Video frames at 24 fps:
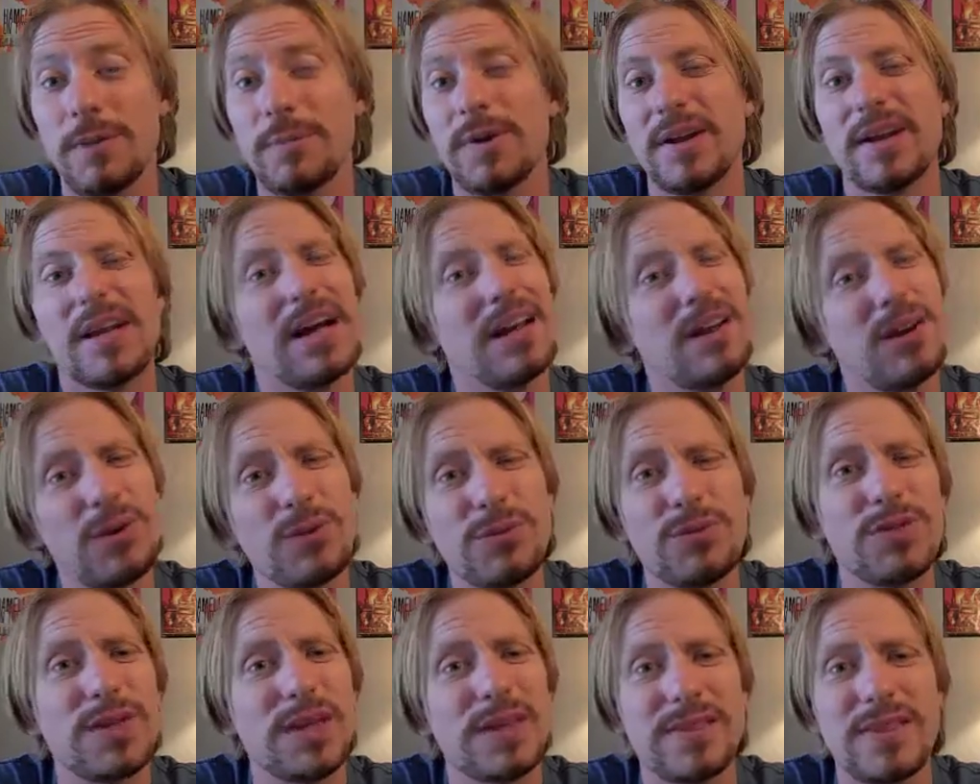but I
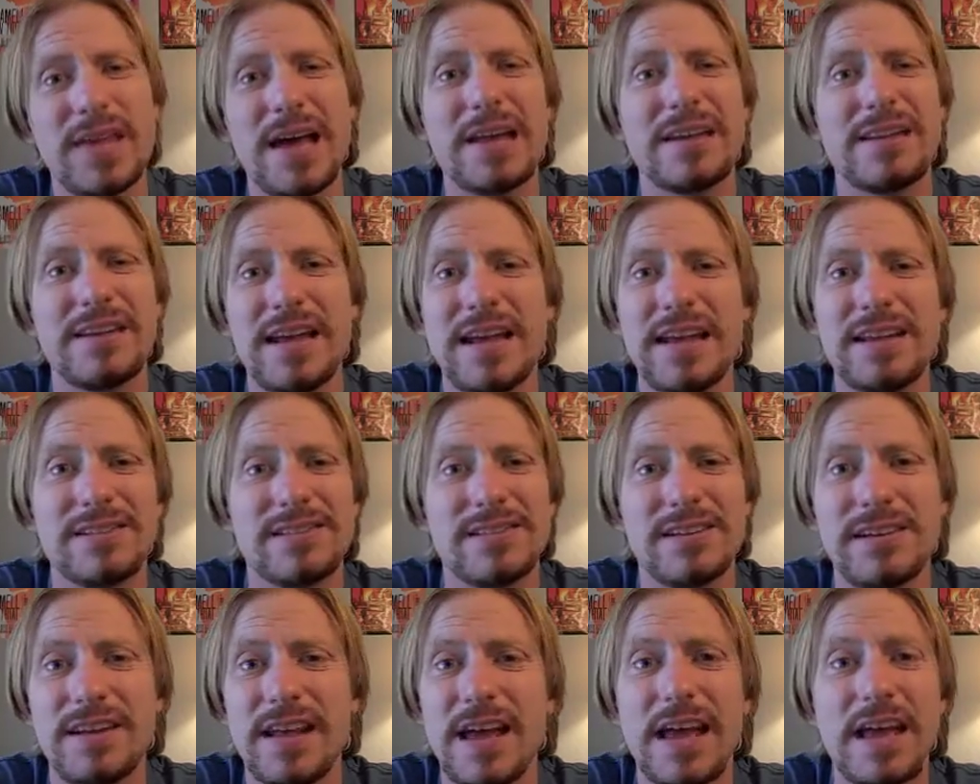don't think that
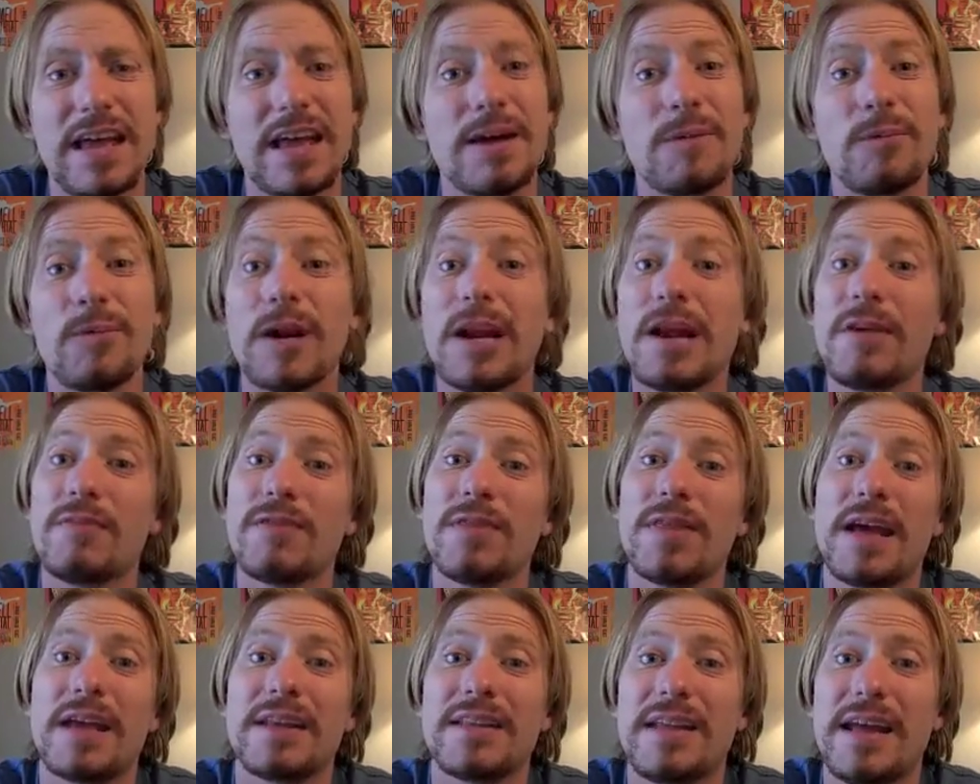day's today, and whenever
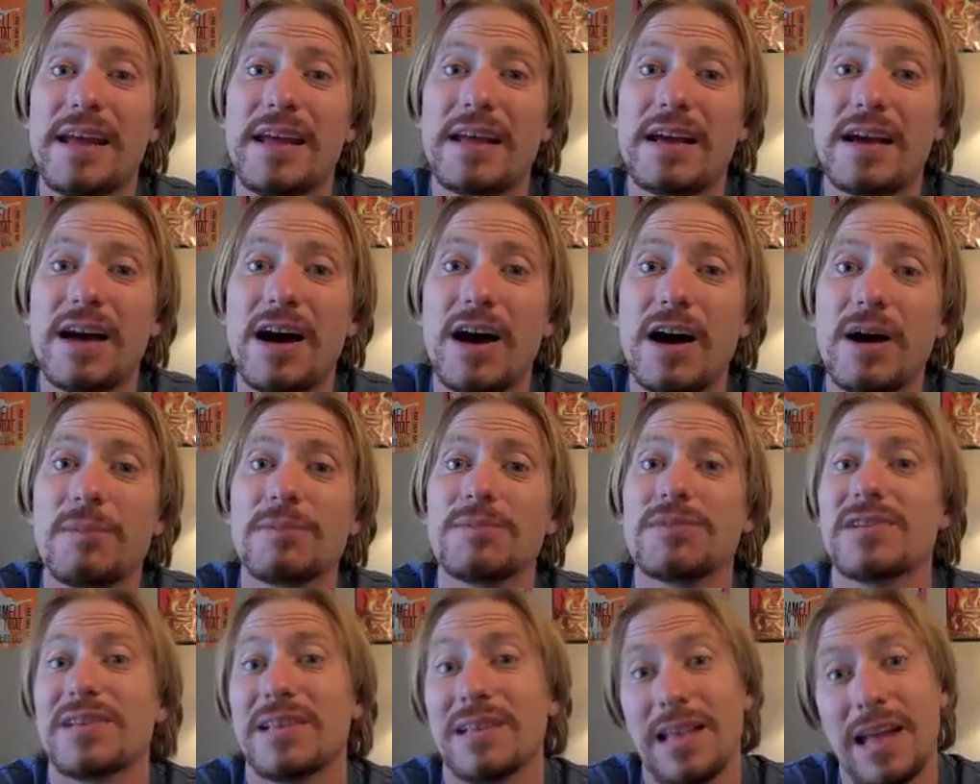that day
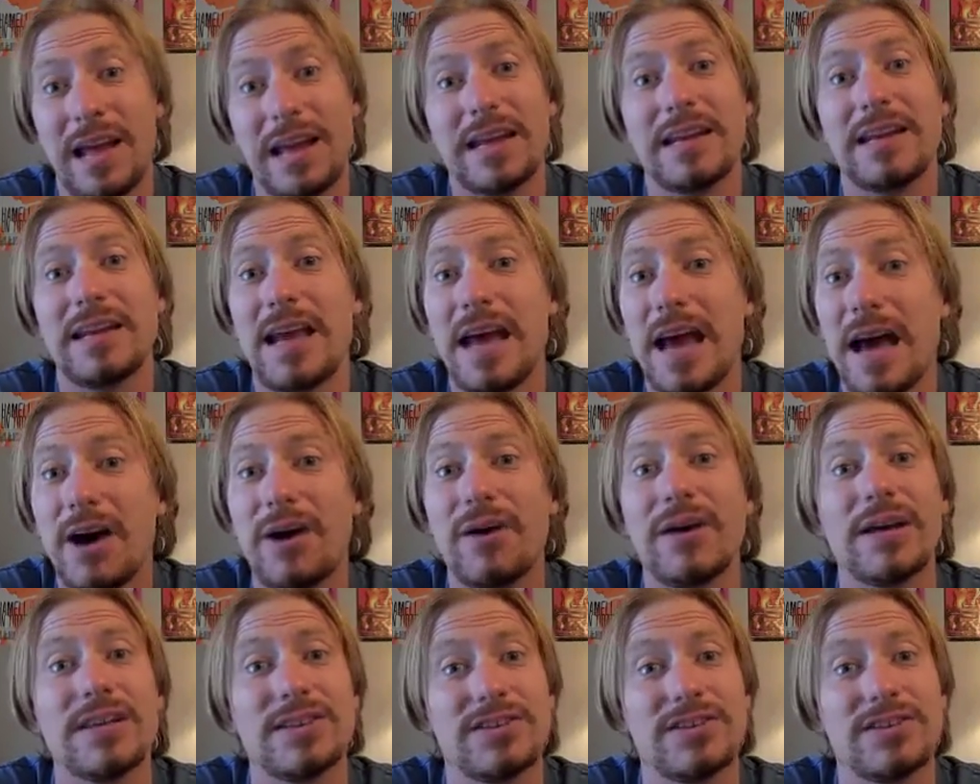comes, like now,